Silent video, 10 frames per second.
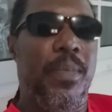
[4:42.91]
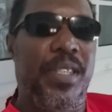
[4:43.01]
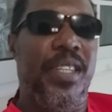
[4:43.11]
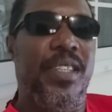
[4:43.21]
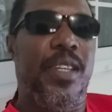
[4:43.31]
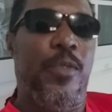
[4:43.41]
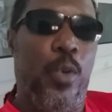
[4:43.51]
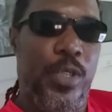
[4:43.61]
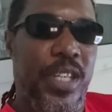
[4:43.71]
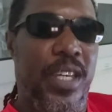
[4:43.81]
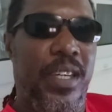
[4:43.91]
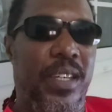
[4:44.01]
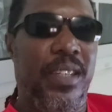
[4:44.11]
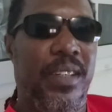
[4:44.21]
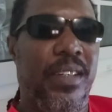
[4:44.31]
and Mrs. Divorcee
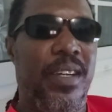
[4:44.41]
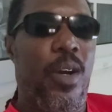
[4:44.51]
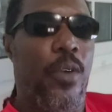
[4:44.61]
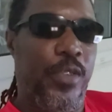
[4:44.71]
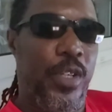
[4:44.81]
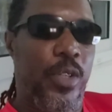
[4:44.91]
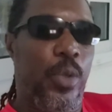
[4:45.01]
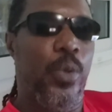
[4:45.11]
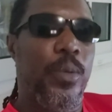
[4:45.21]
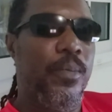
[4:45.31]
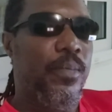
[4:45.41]
often do.